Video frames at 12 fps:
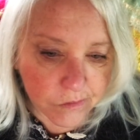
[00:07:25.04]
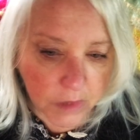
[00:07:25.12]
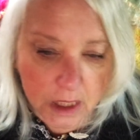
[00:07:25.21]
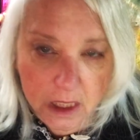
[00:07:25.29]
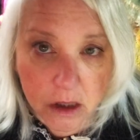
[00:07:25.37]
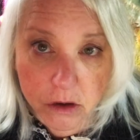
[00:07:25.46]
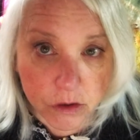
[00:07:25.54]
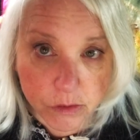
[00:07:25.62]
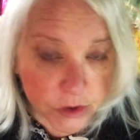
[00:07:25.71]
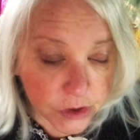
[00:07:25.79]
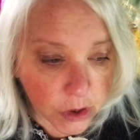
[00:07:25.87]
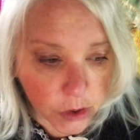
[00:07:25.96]
And here there
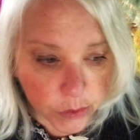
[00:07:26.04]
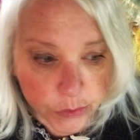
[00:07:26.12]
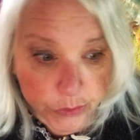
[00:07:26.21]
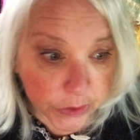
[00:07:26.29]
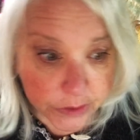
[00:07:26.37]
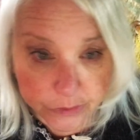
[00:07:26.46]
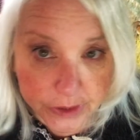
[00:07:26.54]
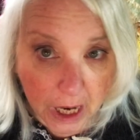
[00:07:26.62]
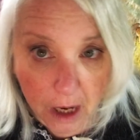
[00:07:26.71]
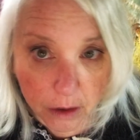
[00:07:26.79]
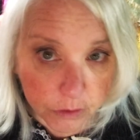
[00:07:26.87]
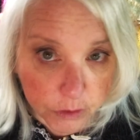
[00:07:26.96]
was no little
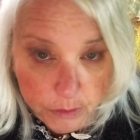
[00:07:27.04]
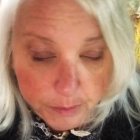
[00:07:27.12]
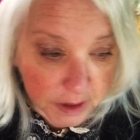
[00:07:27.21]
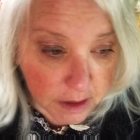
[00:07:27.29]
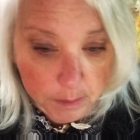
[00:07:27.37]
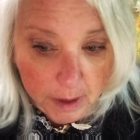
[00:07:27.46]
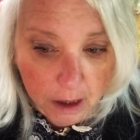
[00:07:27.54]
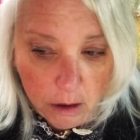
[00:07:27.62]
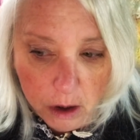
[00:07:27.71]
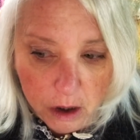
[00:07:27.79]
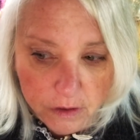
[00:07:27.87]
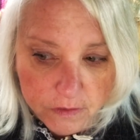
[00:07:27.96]
town to be the mayor
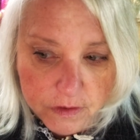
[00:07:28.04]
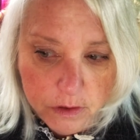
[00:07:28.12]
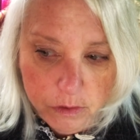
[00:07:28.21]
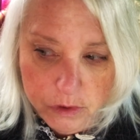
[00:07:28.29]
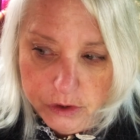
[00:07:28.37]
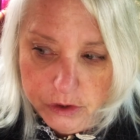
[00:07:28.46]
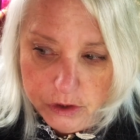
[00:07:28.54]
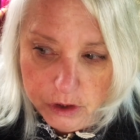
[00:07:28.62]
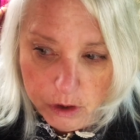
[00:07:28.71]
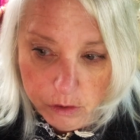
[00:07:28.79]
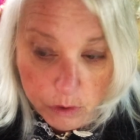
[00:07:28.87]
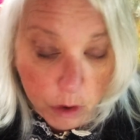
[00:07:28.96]
of. There was, you
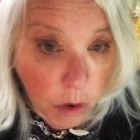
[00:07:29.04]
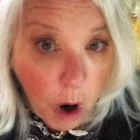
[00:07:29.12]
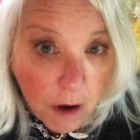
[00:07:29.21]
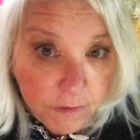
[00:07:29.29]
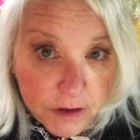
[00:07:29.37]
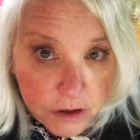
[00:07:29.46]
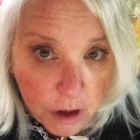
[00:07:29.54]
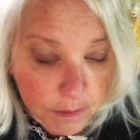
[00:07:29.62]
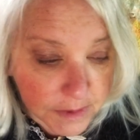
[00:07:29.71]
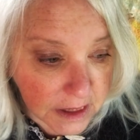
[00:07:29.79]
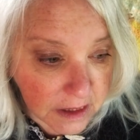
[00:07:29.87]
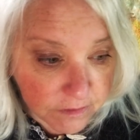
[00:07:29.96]
know, no coffee shop
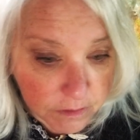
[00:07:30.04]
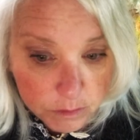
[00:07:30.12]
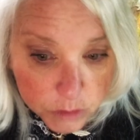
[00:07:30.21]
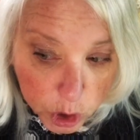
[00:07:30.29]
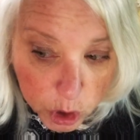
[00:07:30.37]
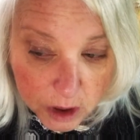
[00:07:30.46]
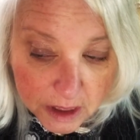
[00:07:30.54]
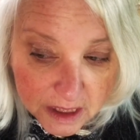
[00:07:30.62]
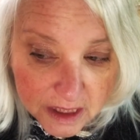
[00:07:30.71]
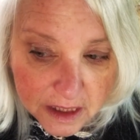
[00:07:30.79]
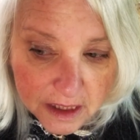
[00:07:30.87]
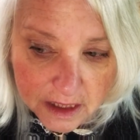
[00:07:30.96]
to give him
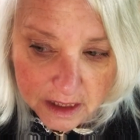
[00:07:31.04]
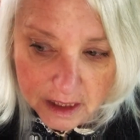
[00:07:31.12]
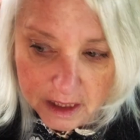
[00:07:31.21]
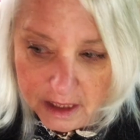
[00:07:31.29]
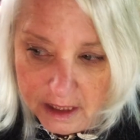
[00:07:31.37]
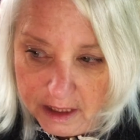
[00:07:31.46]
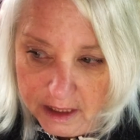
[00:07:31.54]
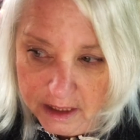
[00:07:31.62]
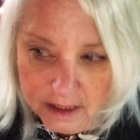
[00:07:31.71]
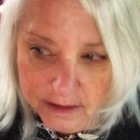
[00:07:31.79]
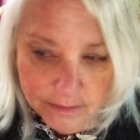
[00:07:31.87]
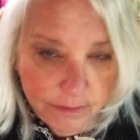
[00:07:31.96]
turkey, and it
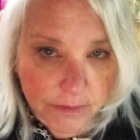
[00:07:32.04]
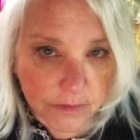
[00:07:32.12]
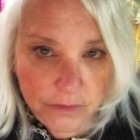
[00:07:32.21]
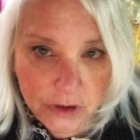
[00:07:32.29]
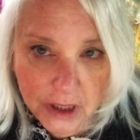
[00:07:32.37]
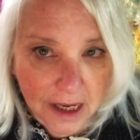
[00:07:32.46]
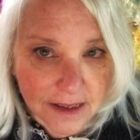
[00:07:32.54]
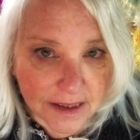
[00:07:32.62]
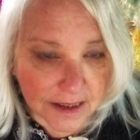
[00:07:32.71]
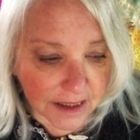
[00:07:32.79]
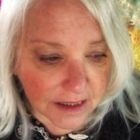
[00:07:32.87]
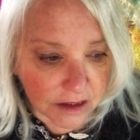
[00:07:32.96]
was
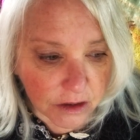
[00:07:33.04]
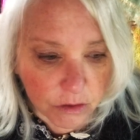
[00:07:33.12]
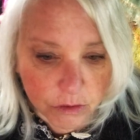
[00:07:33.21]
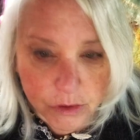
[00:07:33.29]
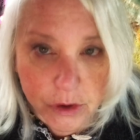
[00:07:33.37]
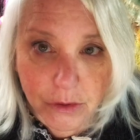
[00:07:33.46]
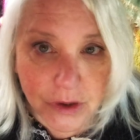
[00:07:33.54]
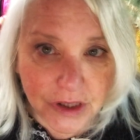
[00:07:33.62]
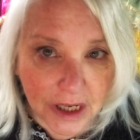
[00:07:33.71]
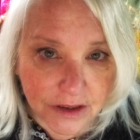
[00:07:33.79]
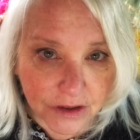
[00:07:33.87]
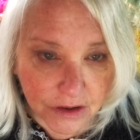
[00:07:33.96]
isolated, you know, there was no
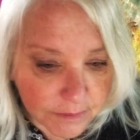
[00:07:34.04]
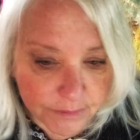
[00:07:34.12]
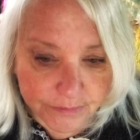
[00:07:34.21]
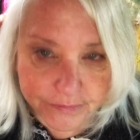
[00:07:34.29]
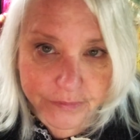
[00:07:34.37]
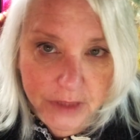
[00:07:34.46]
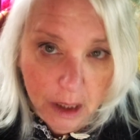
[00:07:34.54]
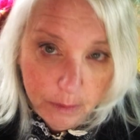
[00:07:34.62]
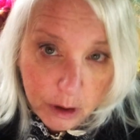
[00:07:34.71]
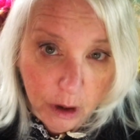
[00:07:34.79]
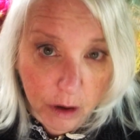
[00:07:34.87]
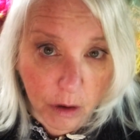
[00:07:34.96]
center.
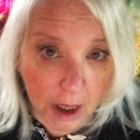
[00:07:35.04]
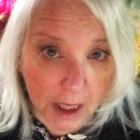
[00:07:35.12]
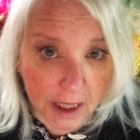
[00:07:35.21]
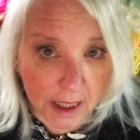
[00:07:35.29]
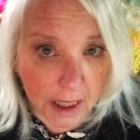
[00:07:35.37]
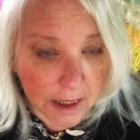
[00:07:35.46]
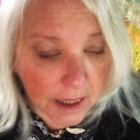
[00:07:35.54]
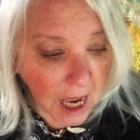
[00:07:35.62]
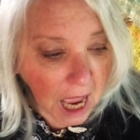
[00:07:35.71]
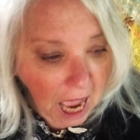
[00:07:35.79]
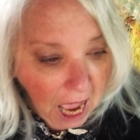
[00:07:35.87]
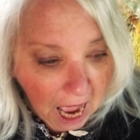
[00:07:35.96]
Cowboy got cranky, and
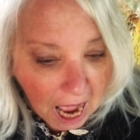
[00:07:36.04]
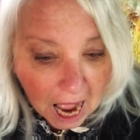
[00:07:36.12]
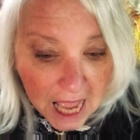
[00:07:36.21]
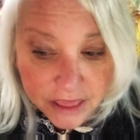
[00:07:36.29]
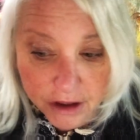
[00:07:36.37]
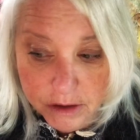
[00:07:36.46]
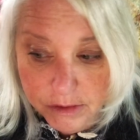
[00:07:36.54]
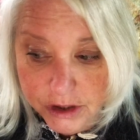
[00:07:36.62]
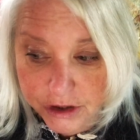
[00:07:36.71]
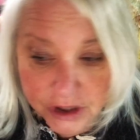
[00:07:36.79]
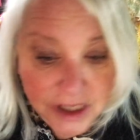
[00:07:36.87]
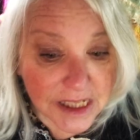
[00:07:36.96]
I thought it was
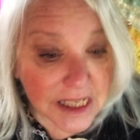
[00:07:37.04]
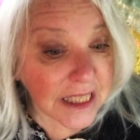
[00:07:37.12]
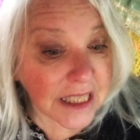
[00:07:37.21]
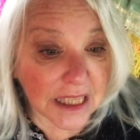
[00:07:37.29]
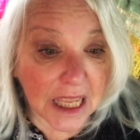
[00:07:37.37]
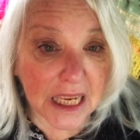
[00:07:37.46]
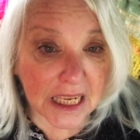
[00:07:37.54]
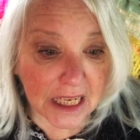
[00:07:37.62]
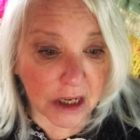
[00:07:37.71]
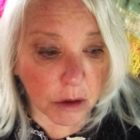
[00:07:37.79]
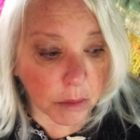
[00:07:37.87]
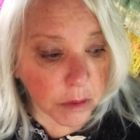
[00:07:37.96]
just because he didn't like it
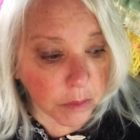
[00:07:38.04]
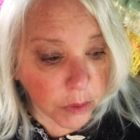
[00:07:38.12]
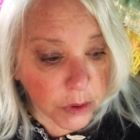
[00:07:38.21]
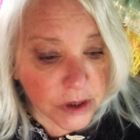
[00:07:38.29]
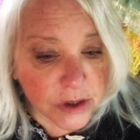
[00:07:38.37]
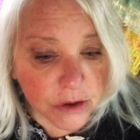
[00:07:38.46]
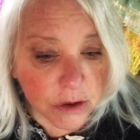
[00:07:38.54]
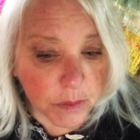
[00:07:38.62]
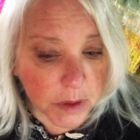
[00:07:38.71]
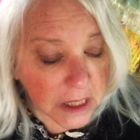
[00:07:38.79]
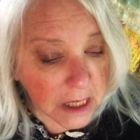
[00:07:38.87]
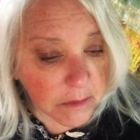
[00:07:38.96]
here, but pretty soon it
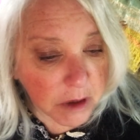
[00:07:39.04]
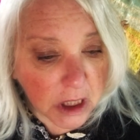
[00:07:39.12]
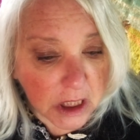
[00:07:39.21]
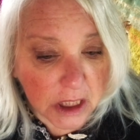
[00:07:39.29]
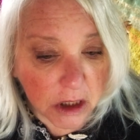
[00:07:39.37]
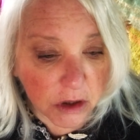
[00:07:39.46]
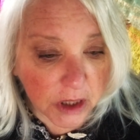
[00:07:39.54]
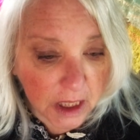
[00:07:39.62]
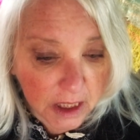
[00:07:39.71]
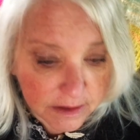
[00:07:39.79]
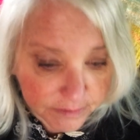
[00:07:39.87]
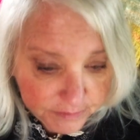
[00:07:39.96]
became clear that